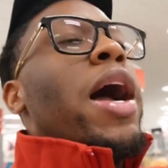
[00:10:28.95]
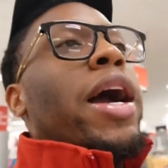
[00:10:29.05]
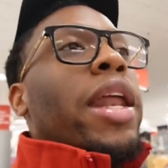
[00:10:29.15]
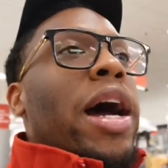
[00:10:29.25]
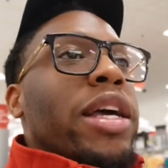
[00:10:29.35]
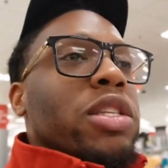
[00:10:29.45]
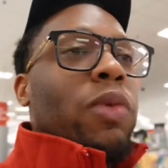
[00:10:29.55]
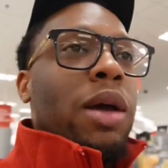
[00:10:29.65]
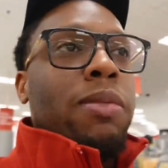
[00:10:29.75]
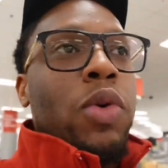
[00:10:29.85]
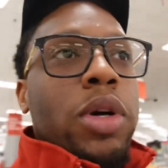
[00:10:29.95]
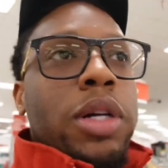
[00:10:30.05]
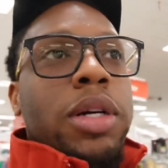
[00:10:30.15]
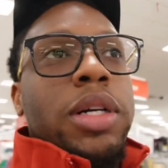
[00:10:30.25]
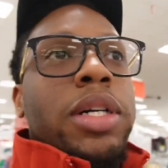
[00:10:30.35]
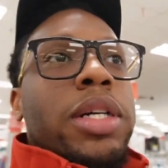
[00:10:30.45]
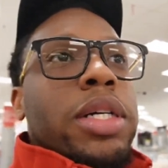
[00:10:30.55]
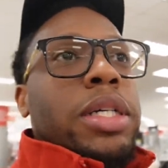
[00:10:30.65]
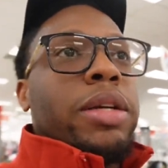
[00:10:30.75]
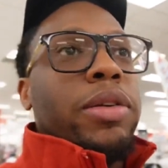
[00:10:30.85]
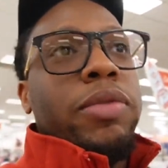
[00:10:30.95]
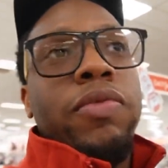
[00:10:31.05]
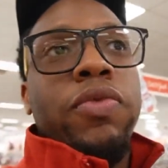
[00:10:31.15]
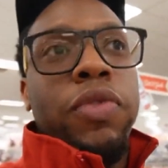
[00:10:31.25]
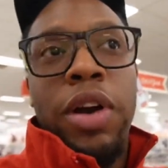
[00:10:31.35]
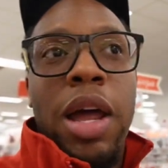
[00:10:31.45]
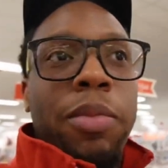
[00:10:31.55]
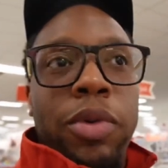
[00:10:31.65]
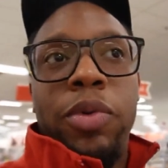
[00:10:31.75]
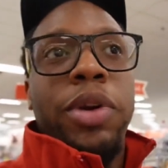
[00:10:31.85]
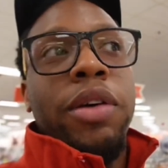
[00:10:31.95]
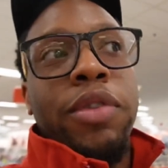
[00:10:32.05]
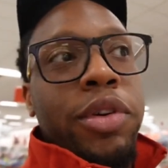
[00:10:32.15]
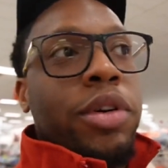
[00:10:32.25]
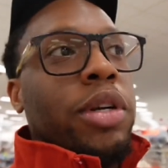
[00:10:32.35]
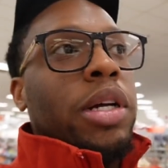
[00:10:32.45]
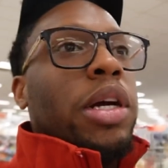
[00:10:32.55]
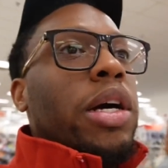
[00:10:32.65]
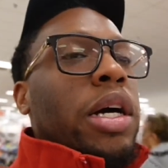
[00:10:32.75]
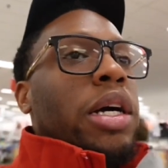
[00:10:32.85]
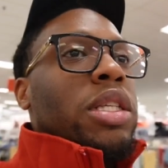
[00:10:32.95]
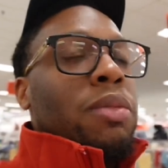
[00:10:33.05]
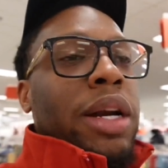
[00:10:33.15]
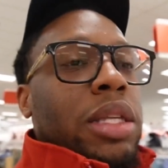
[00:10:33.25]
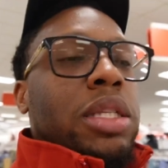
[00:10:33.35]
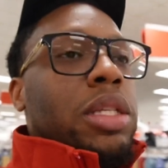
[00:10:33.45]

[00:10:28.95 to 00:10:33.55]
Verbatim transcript: I got an ice white mocha frat or whatever. Somebody